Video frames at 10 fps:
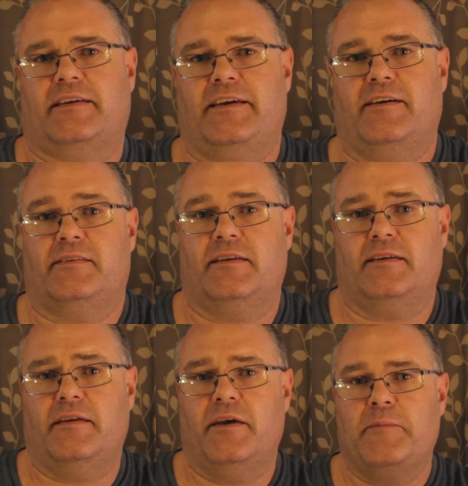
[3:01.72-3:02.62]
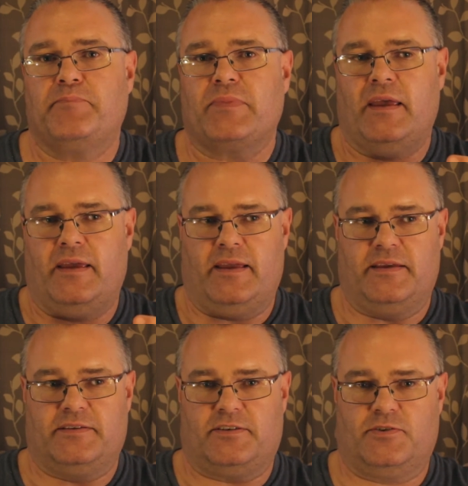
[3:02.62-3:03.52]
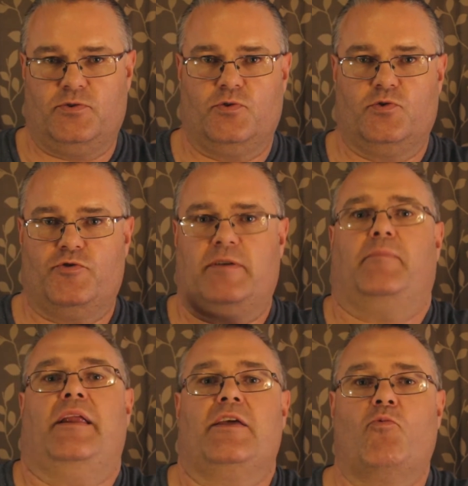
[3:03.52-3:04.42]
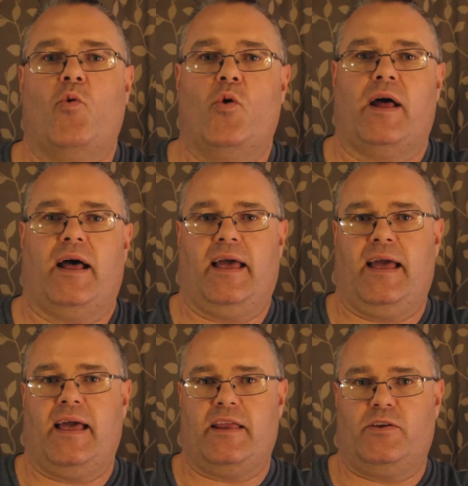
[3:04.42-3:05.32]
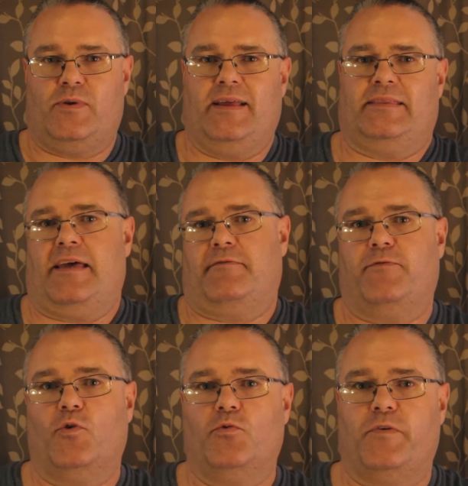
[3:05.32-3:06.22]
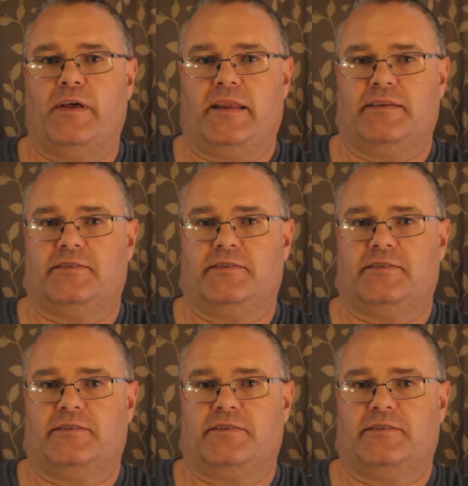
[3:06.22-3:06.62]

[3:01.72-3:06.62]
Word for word: key, I think, is to drink plenty of water and you get that full feeling.